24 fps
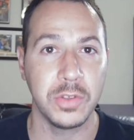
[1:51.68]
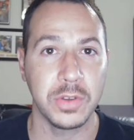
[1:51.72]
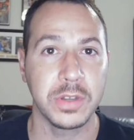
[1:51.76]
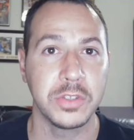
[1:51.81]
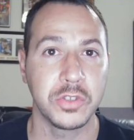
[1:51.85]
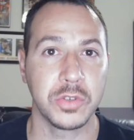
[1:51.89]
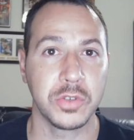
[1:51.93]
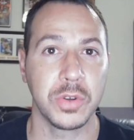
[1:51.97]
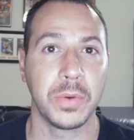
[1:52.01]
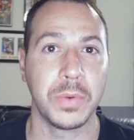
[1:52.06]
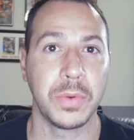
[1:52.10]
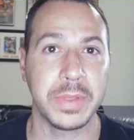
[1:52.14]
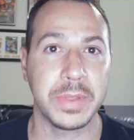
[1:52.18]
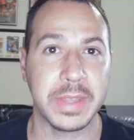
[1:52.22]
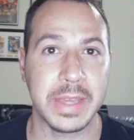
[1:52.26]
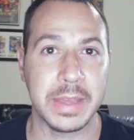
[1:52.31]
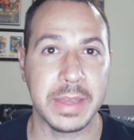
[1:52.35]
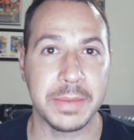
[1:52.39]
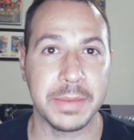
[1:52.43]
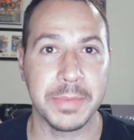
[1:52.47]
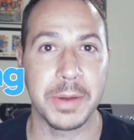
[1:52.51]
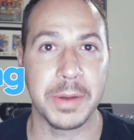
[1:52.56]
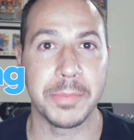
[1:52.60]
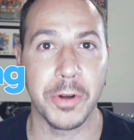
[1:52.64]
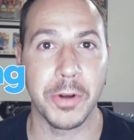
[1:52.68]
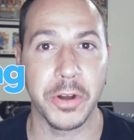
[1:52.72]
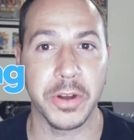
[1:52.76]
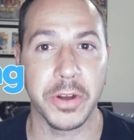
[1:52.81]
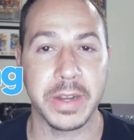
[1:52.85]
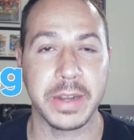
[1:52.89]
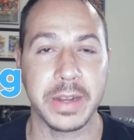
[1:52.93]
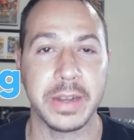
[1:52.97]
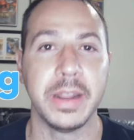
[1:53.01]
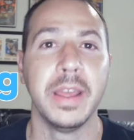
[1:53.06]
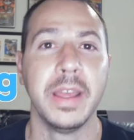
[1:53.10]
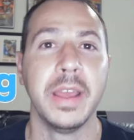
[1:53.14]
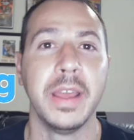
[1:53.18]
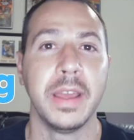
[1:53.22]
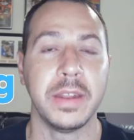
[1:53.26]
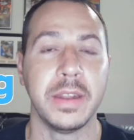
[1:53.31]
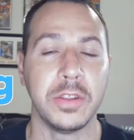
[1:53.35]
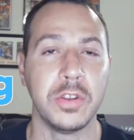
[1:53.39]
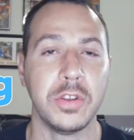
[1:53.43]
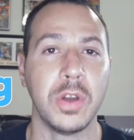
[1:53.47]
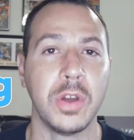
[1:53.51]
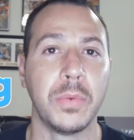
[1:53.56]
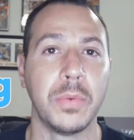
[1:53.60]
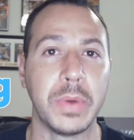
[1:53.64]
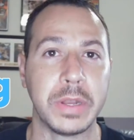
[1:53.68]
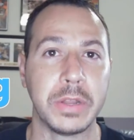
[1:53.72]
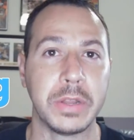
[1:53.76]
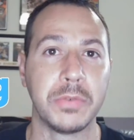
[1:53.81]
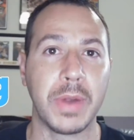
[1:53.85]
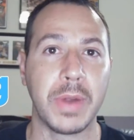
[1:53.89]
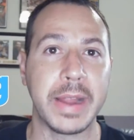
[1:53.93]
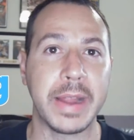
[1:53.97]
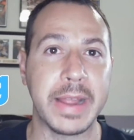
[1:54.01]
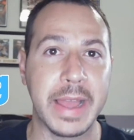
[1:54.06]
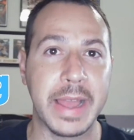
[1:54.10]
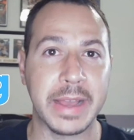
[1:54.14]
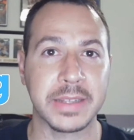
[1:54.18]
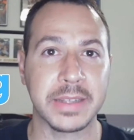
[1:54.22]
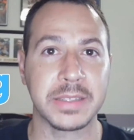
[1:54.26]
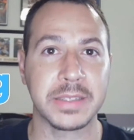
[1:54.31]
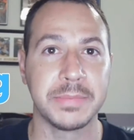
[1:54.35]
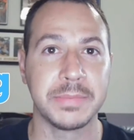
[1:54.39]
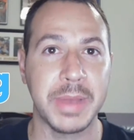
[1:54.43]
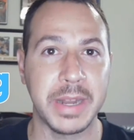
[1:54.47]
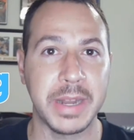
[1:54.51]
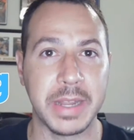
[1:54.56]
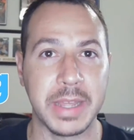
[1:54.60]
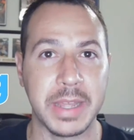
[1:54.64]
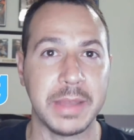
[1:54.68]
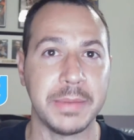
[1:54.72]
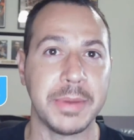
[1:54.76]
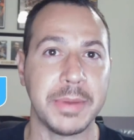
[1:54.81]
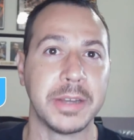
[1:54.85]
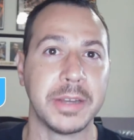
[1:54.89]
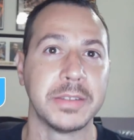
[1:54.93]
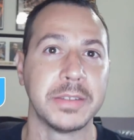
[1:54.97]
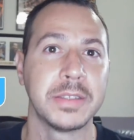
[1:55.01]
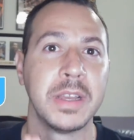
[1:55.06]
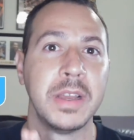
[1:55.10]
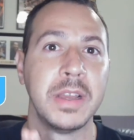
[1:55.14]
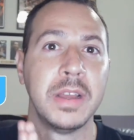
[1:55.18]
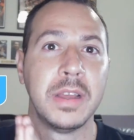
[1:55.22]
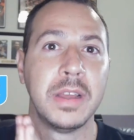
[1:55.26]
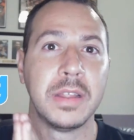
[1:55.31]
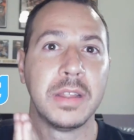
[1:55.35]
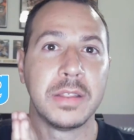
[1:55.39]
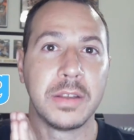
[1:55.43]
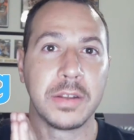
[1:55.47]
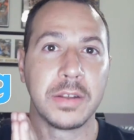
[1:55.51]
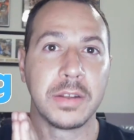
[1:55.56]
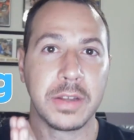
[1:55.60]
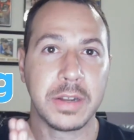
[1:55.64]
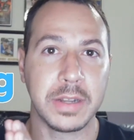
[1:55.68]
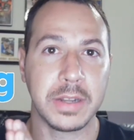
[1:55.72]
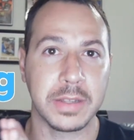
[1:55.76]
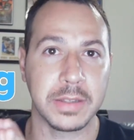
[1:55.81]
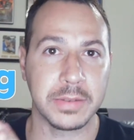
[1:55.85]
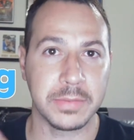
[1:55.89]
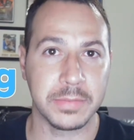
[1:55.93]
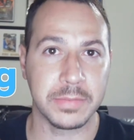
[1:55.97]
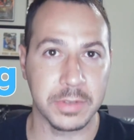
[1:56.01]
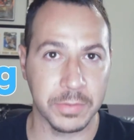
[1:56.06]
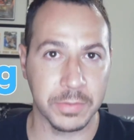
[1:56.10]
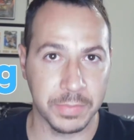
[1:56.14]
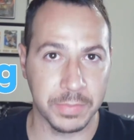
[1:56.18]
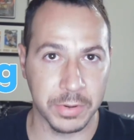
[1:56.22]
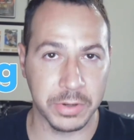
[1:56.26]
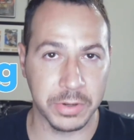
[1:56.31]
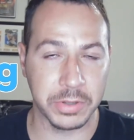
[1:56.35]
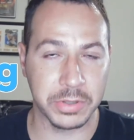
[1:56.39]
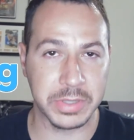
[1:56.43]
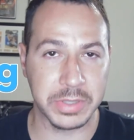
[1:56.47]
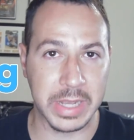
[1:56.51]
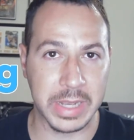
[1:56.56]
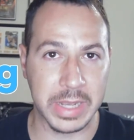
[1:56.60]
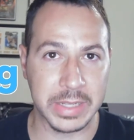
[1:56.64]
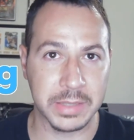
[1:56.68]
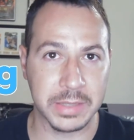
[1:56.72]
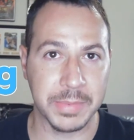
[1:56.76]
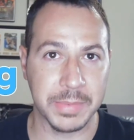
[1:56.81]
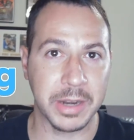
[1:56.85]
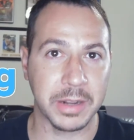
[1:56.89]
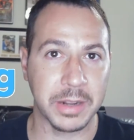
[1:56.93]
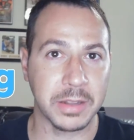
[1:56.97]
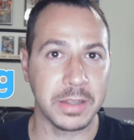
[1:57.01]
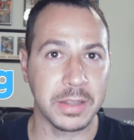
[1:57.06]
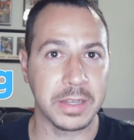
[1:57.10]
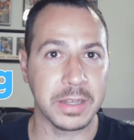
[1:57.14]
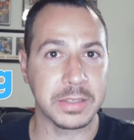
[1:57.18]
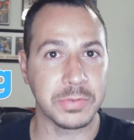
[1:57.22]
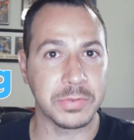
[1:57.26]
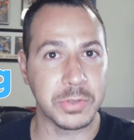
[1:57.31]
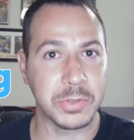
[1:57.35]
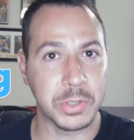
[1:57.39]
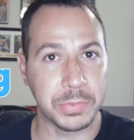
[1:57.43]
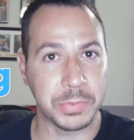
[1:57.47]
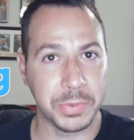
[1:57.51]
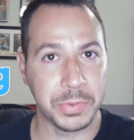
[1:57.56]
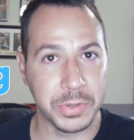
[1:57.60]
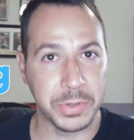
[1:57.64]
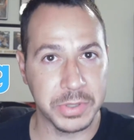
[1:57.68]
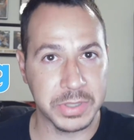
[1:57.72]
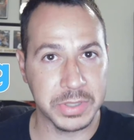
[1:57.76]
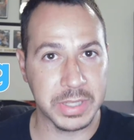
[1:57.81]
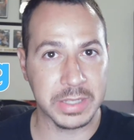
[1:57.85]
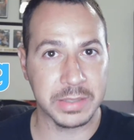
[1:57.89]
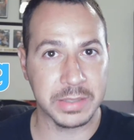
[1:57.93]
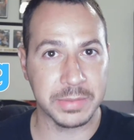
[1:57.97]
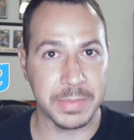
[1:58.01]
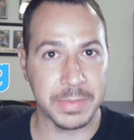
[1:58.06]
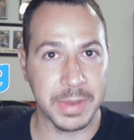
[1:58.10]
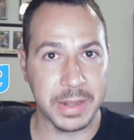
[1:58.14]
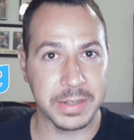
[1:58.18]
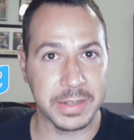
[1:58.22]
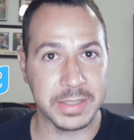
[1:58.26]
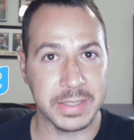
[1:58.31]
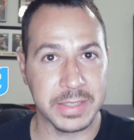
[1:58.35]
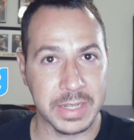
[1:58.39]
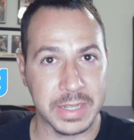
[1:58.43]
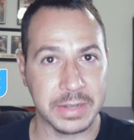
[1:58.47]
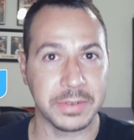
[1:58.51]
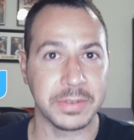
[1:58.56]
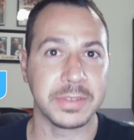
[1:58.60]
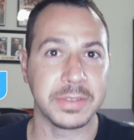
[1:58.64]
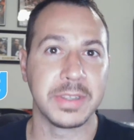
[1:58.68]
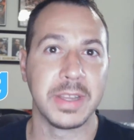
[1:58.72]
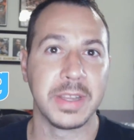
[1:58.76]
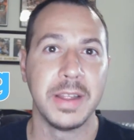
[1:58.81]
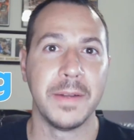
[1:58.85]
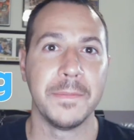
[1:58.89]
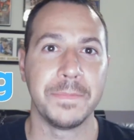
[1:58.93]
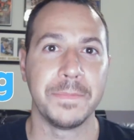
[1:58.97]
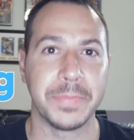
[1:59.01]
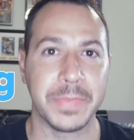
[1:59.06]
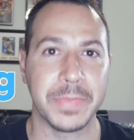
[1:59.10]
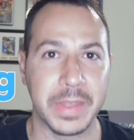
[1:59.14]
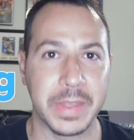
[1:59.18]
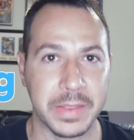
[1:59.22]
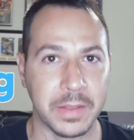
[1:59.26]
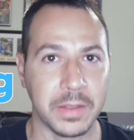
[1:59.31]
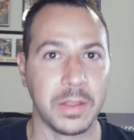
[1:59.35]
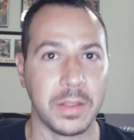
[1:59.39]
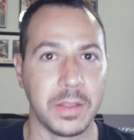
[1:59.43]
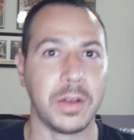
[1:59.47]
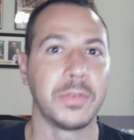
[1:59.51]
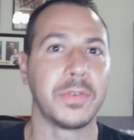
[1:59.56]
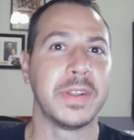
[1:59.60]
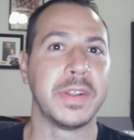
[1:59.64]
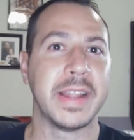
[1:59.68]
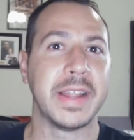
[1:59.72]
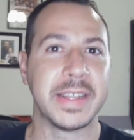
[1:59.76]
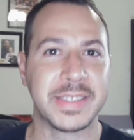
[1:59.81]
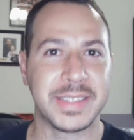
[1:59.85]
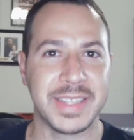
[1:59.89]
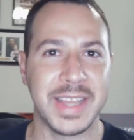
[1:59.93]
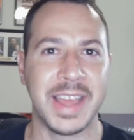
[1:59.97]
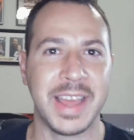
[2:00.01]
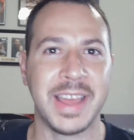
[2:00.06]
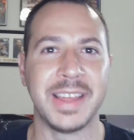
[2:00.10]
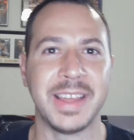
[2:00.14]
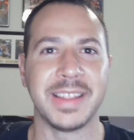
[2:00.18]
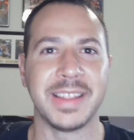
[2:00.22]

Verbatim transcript: you control with email marketing. And you know when you write X amount of emails, they're gonna produce X amount of clicks, which will produce X amount of sales. In the long run, that's